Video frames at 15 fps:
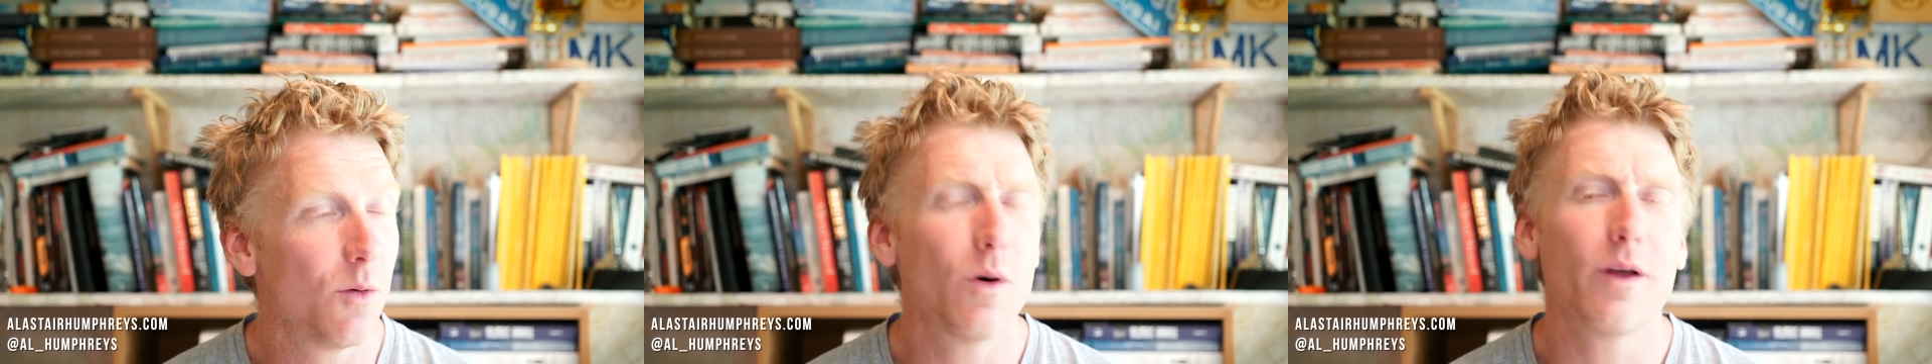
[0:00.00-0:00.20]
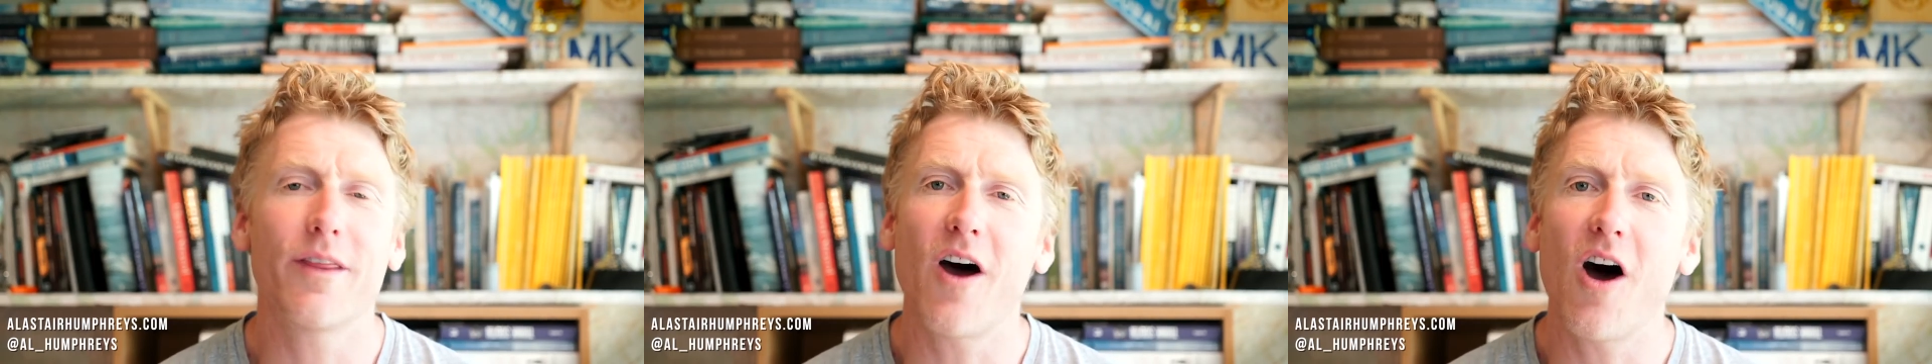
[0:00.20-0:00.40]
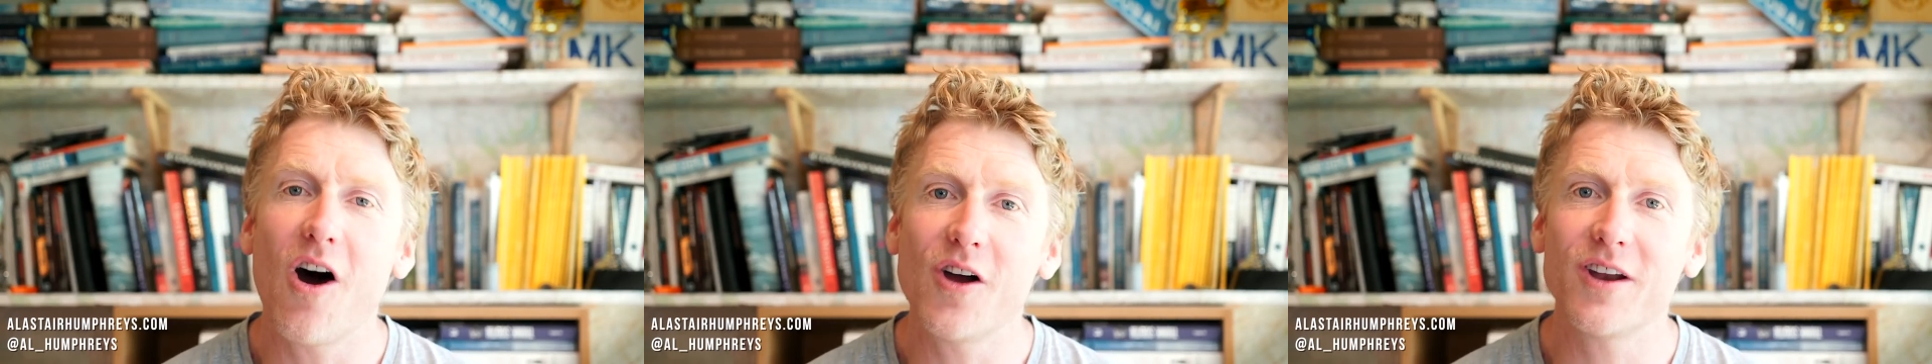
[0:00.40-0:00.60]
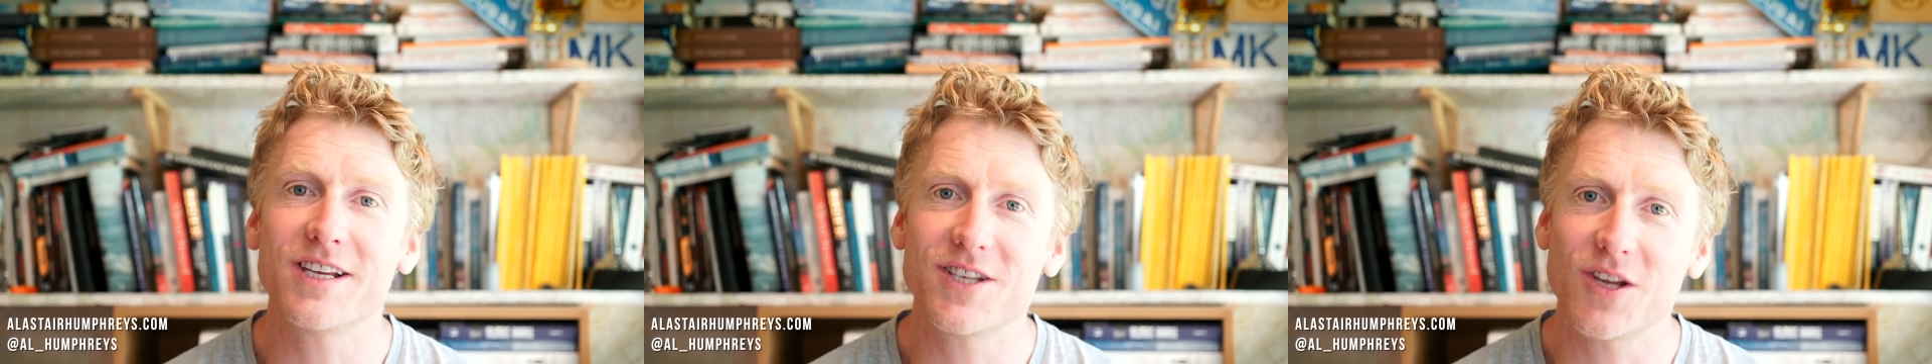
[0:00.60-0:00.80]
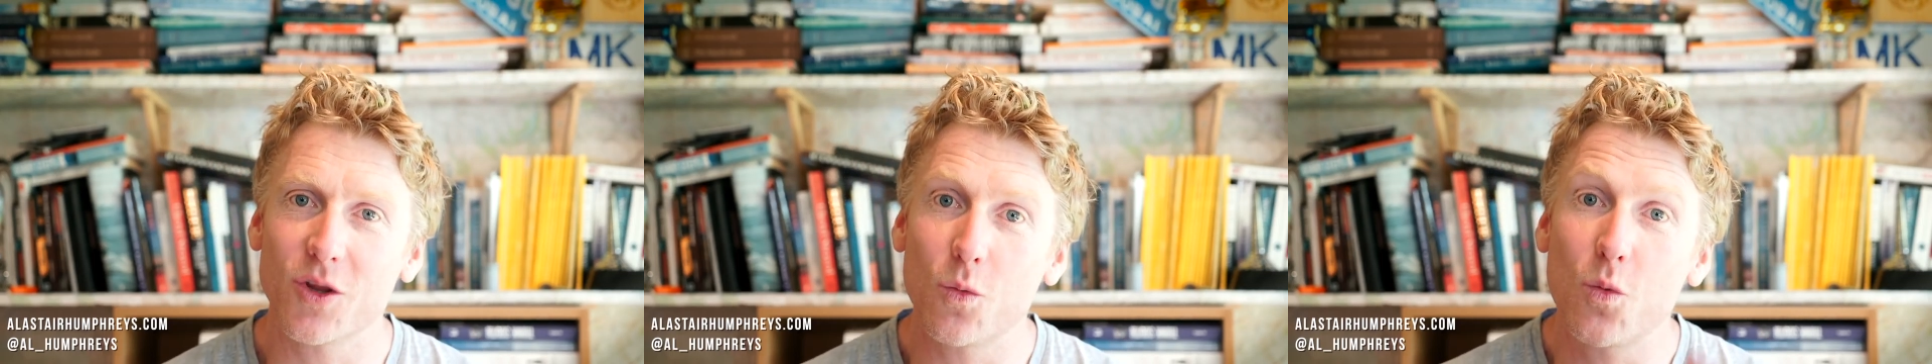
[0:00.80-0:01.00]

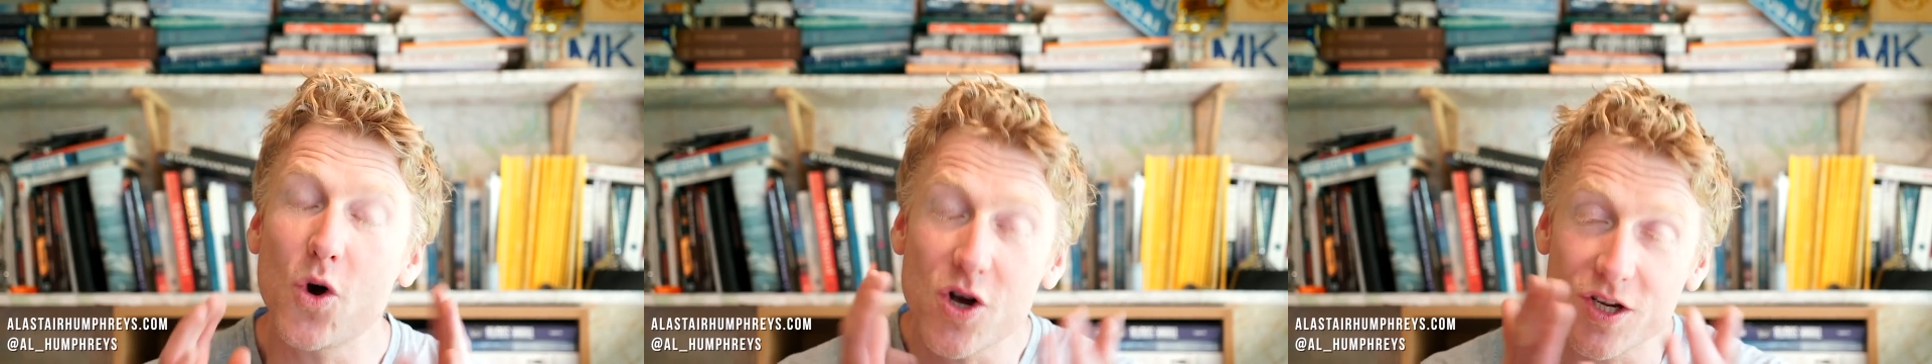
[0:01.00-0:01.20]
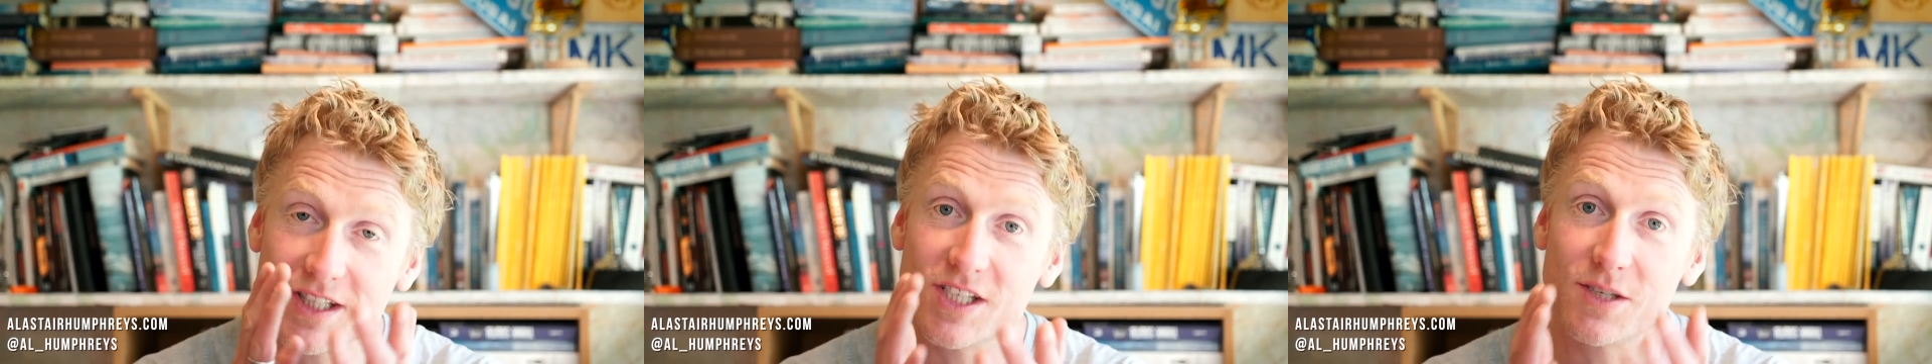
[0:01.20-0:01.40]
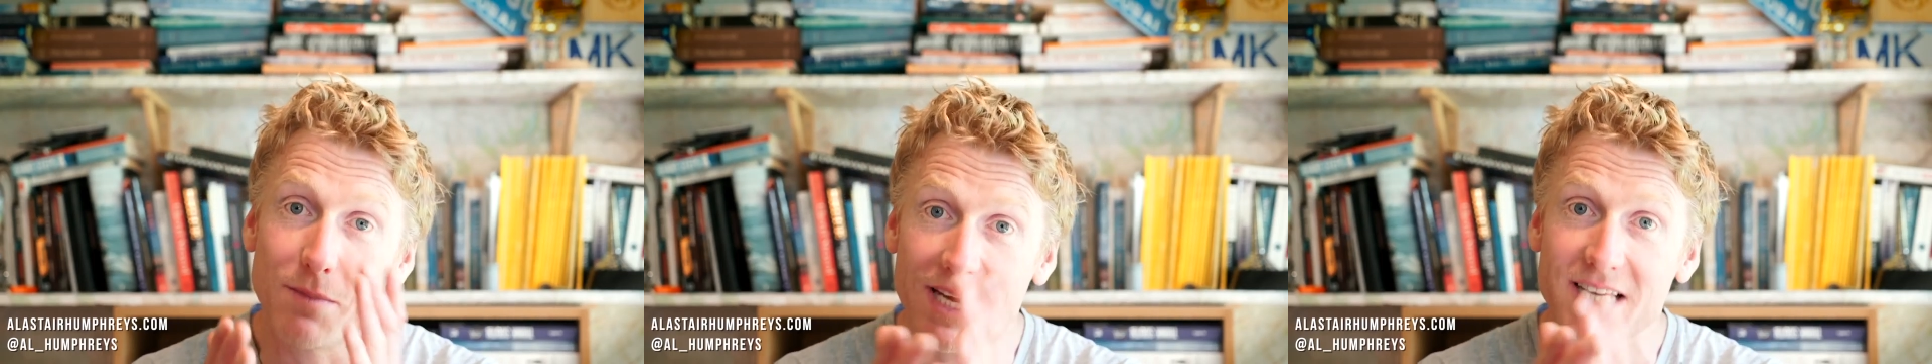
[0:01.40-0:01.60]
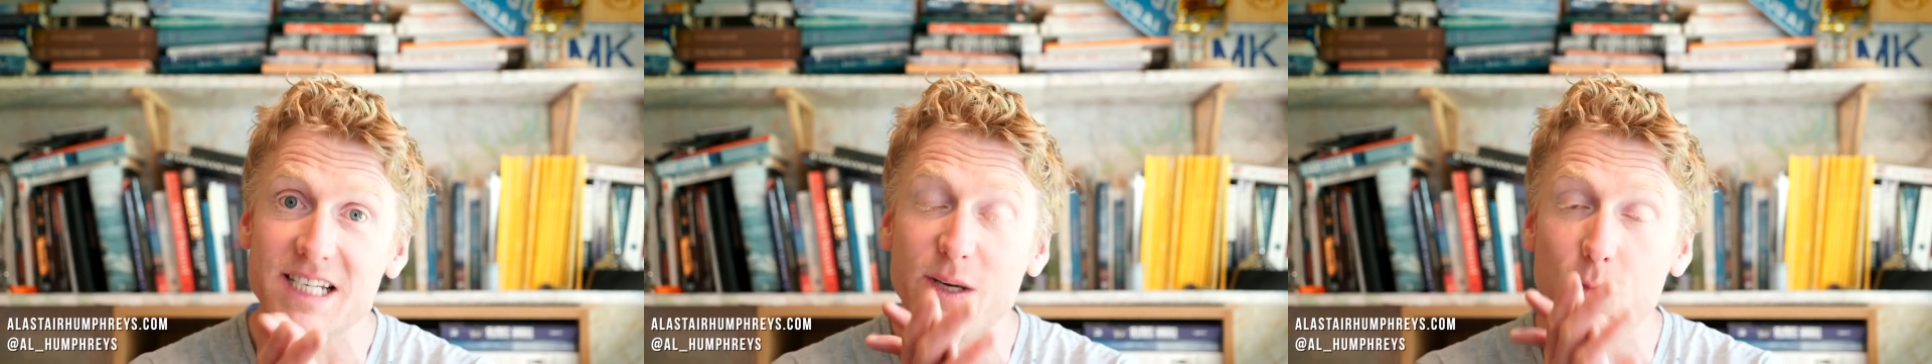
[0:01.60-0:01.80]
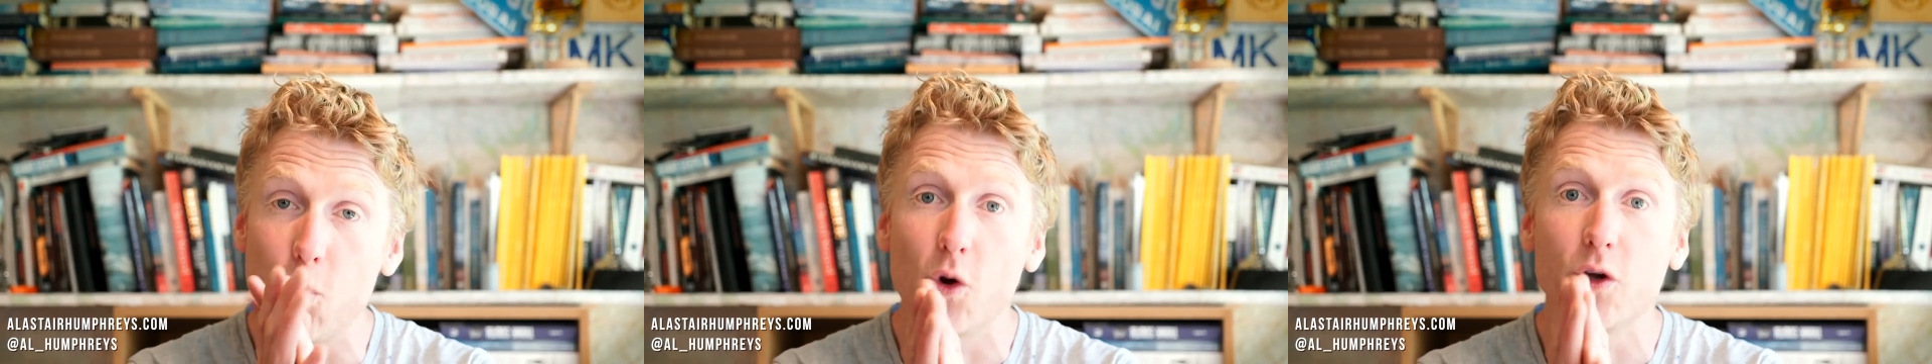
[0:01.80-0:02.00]
the worst is basically